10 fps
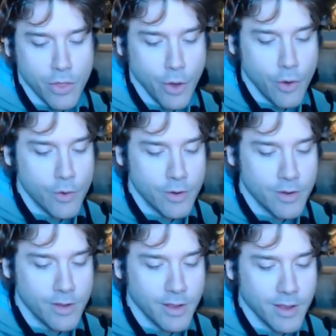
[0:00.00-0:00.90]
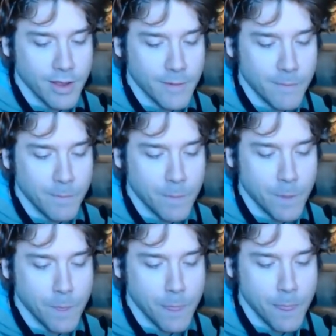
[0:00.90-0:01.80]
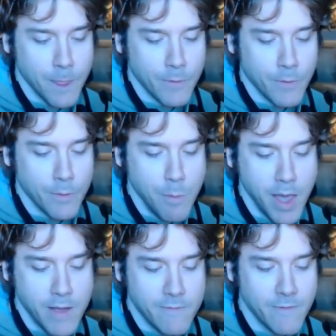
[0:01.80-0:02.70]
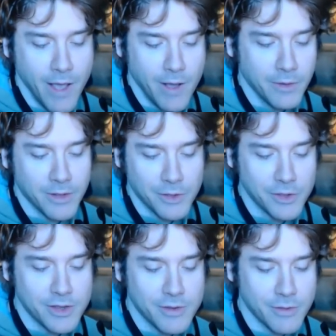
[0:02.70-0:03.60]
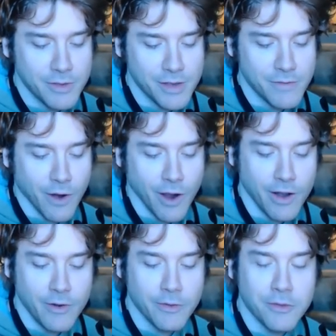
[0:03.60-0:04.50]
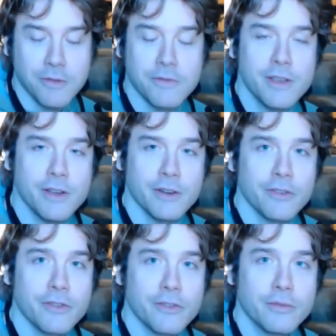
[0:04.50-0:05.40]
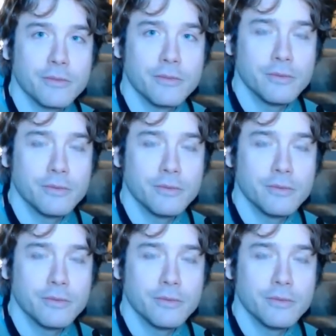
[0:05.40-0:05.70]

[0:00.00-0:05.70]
Though it remained veiled in secrecy for hundreds of years,